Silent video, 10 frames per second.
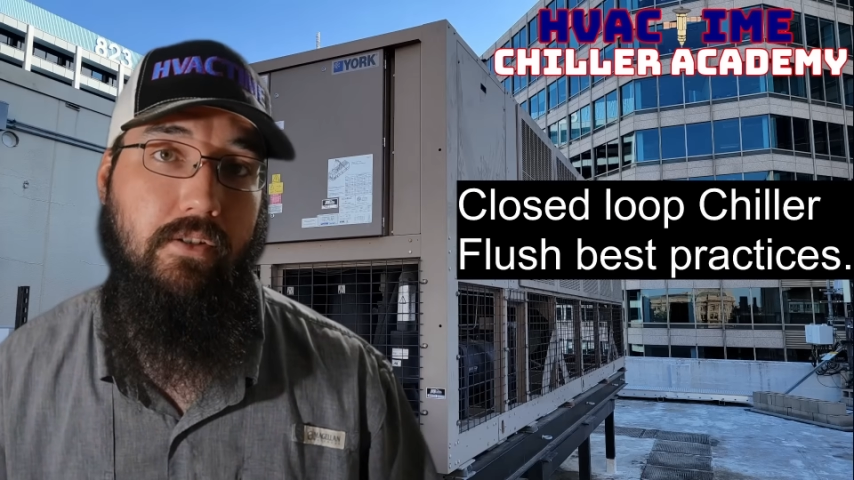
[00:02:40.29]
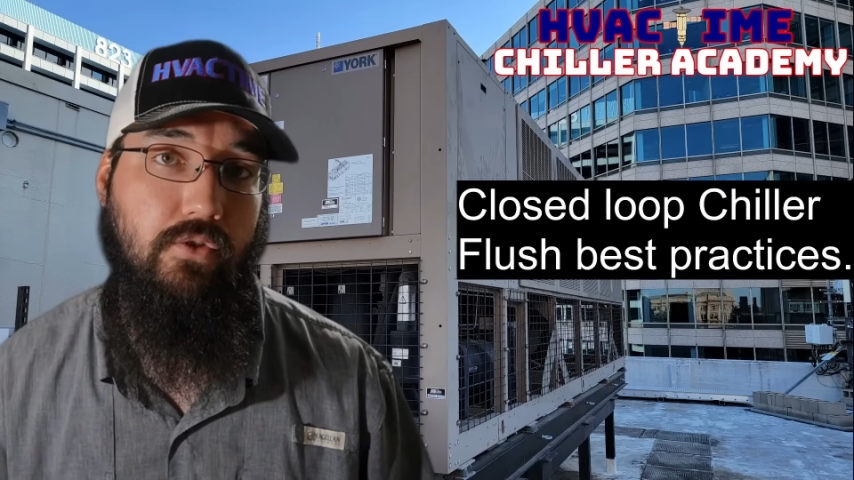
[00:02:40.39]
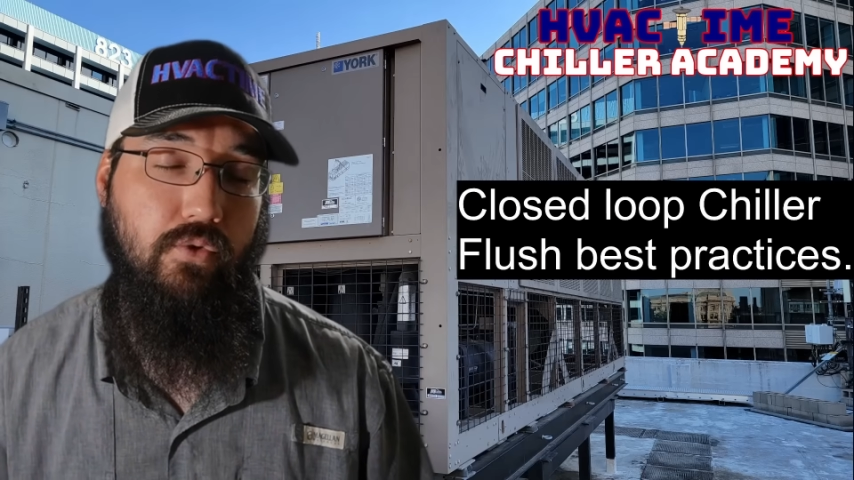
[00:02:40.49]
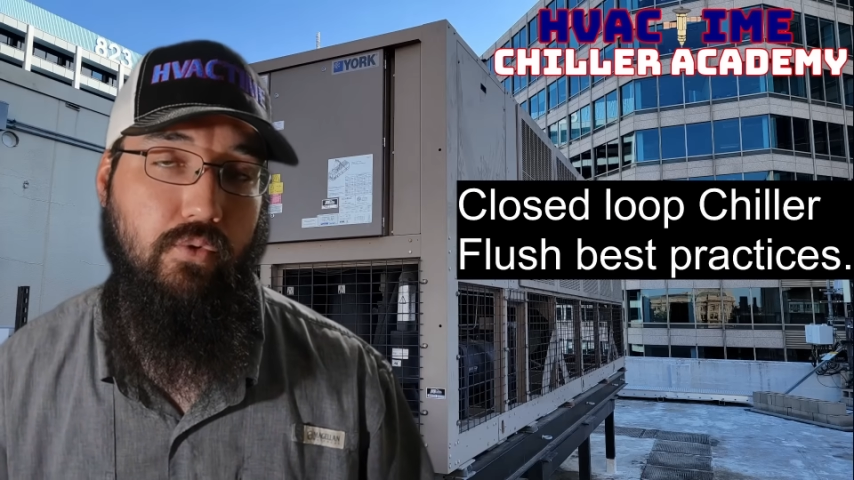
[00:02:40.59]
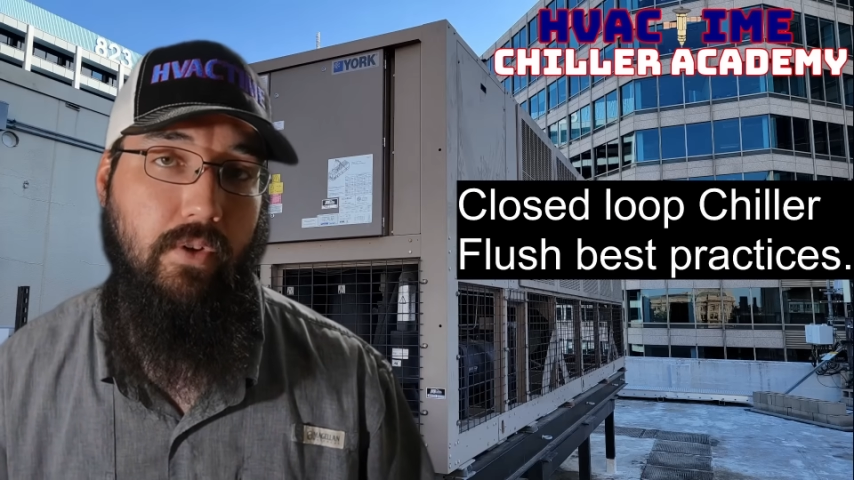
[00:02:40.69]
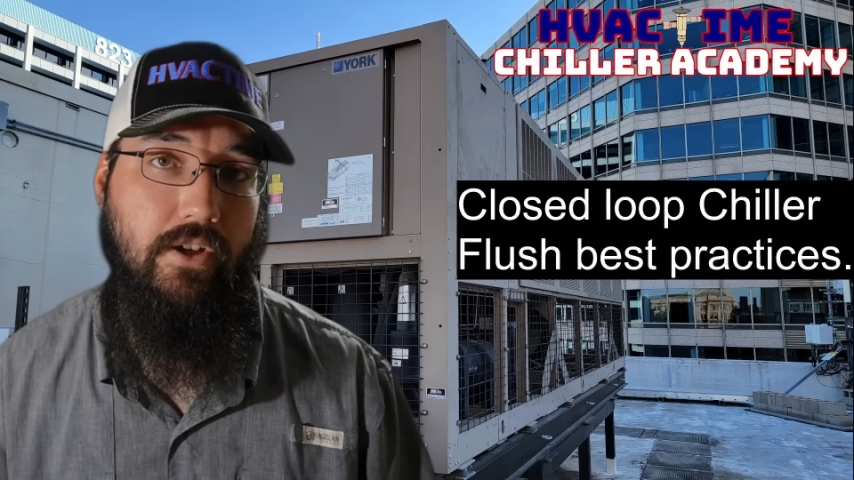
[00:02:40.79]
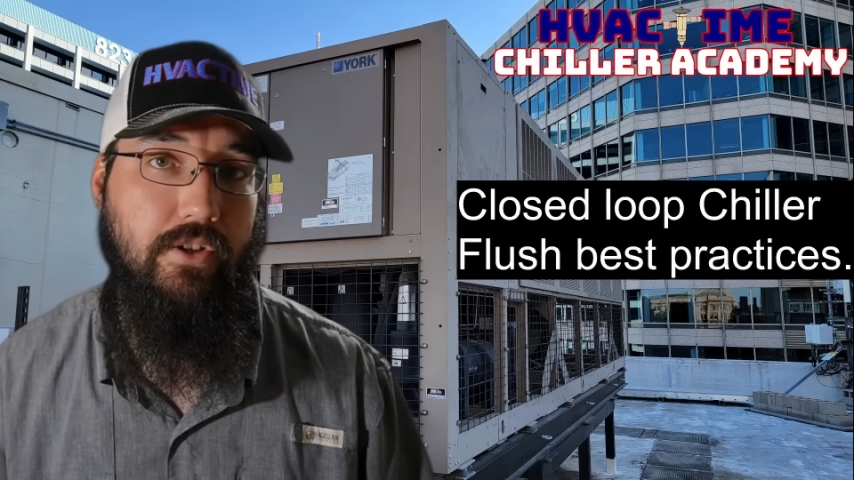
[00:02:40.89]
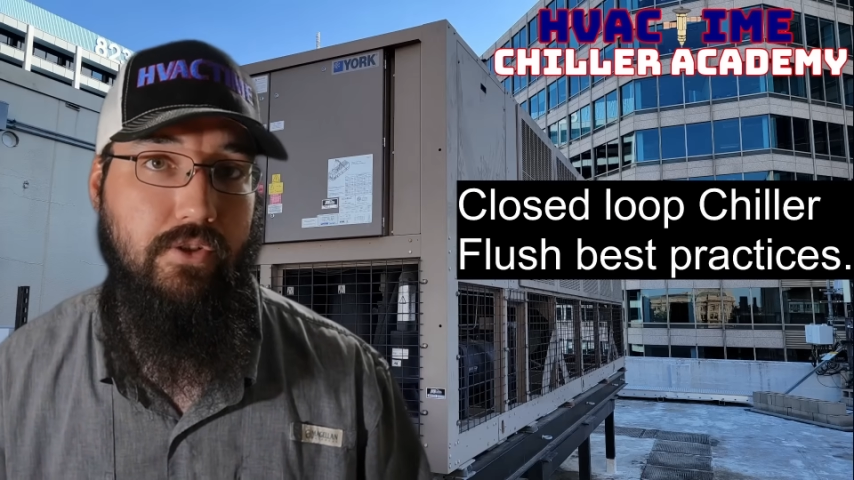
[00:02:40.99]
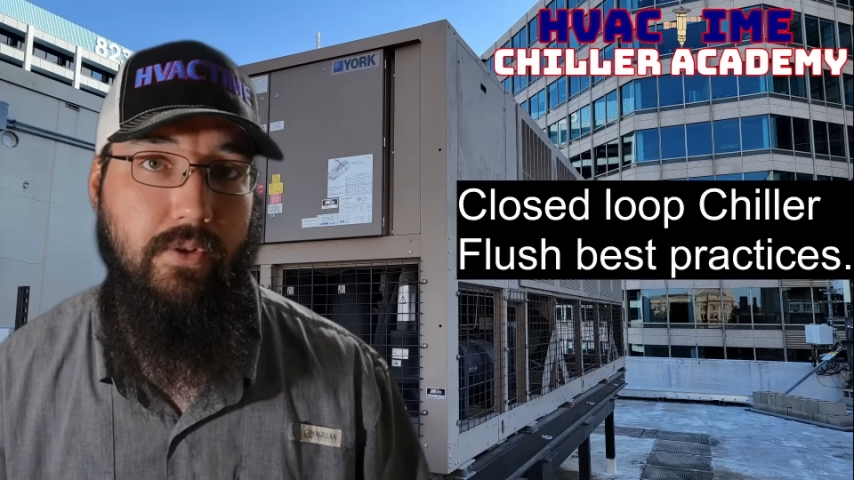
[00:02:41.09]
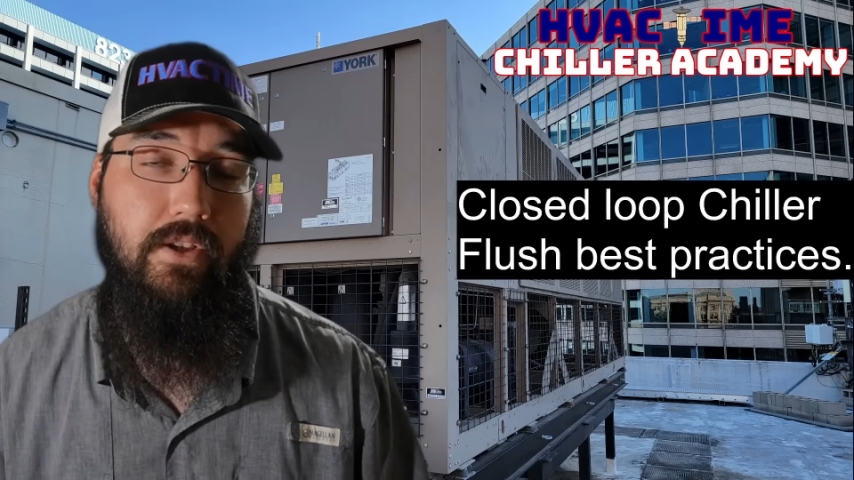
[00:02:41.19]
to
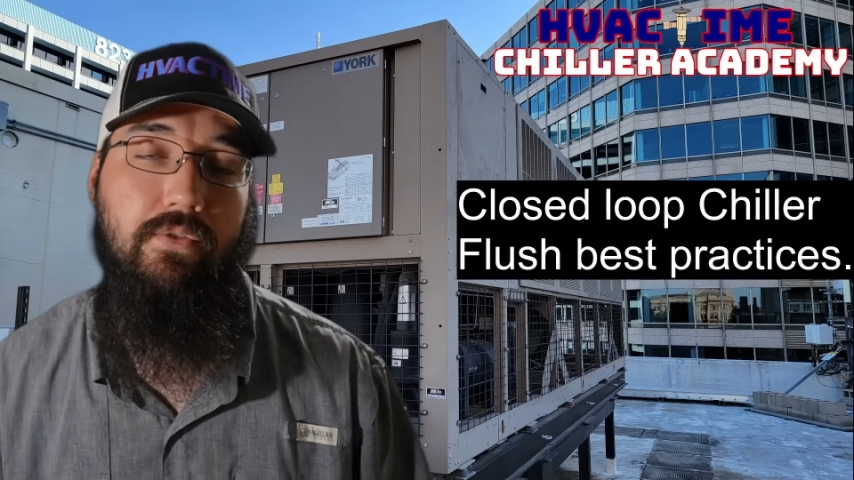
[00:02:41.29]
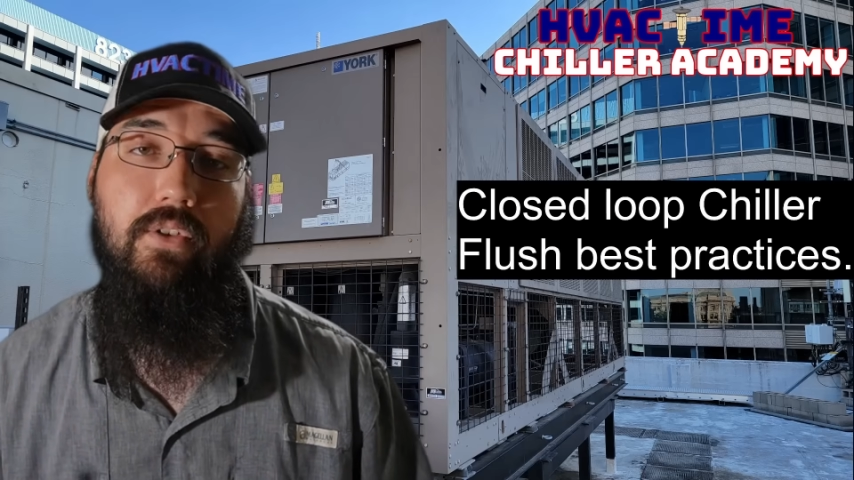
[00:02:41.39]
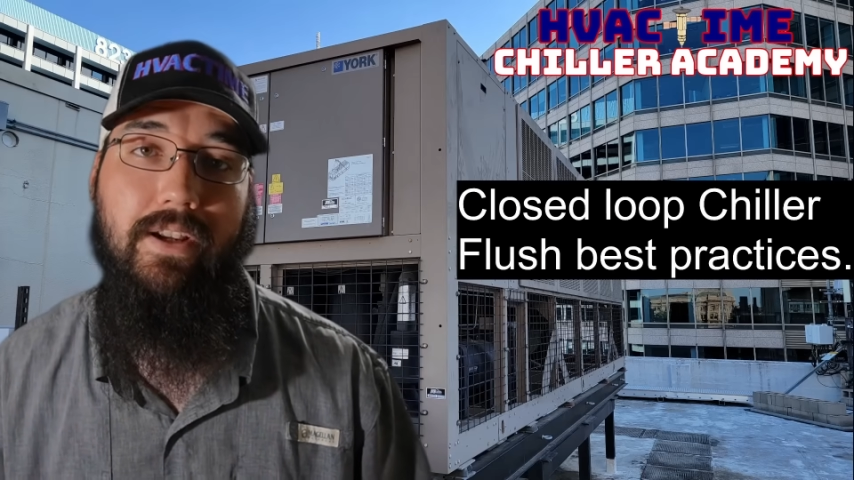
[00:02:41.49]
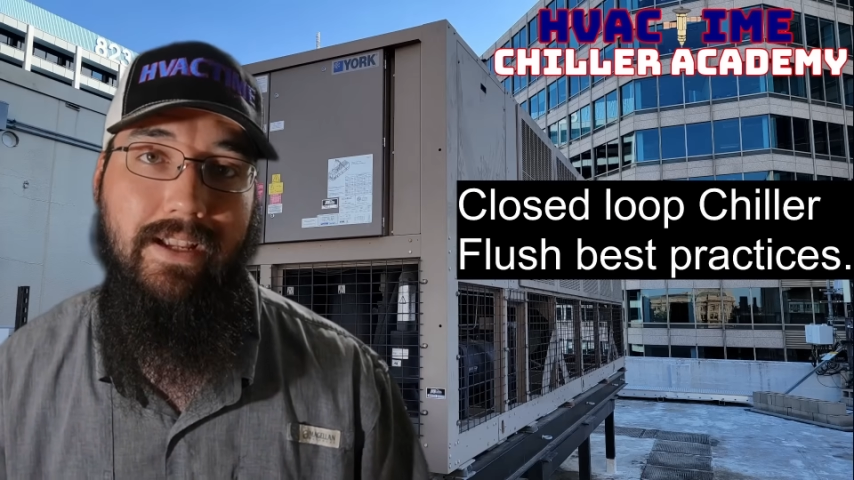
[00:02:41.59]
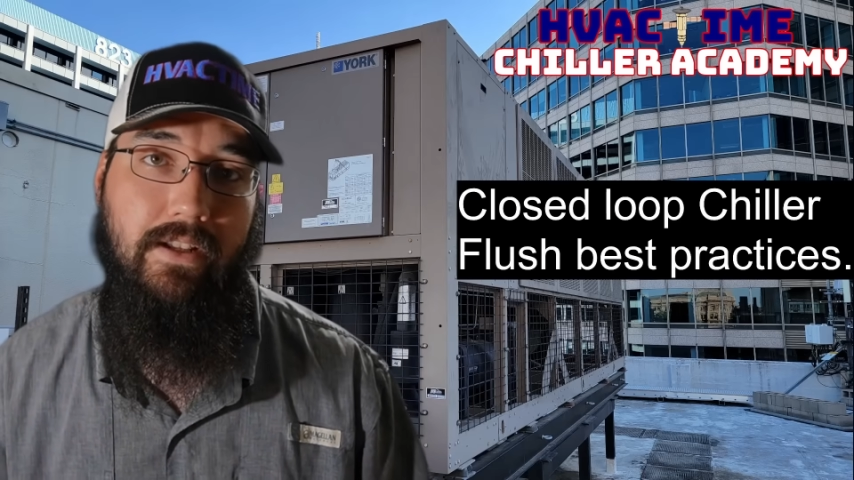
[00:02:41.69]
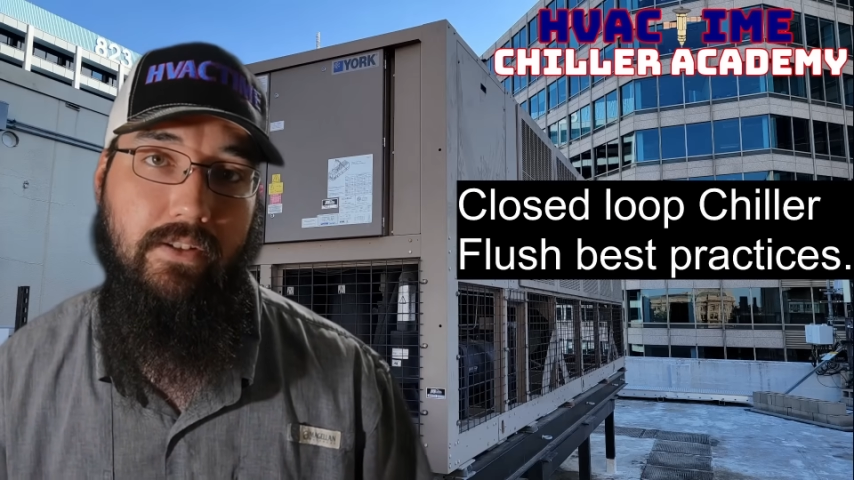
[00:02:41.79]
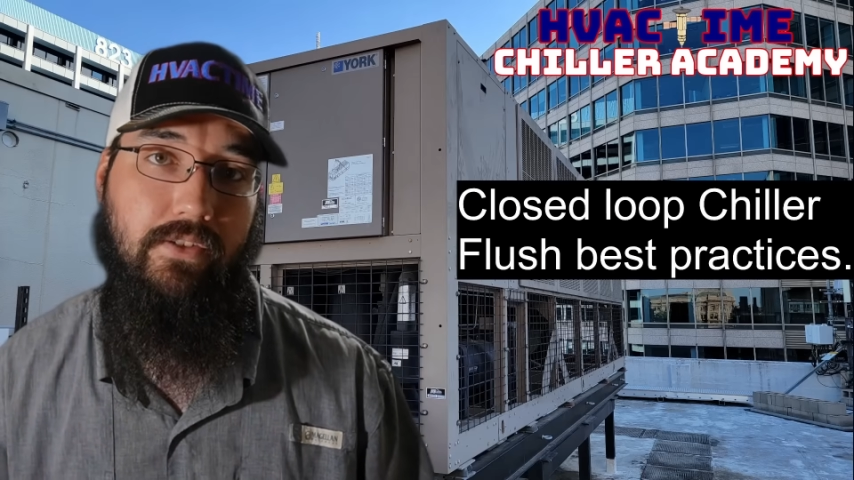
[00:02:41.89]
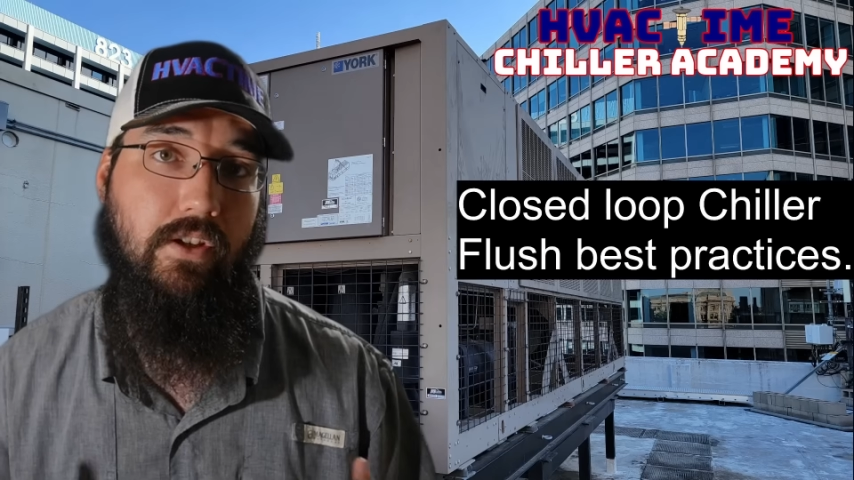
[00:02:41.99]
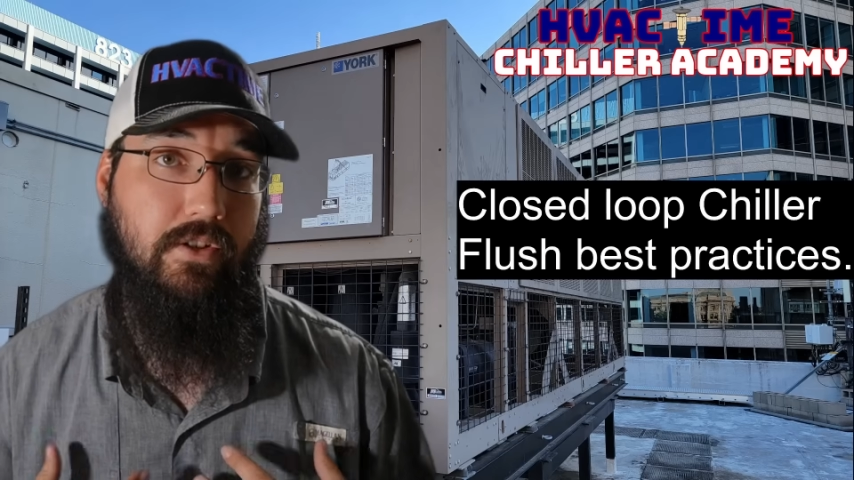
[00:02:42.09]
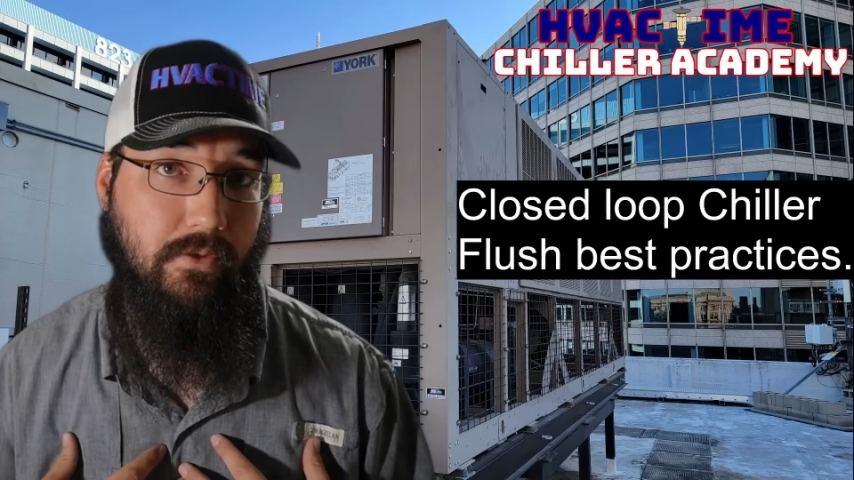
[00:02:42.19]
actually transfer heat and such,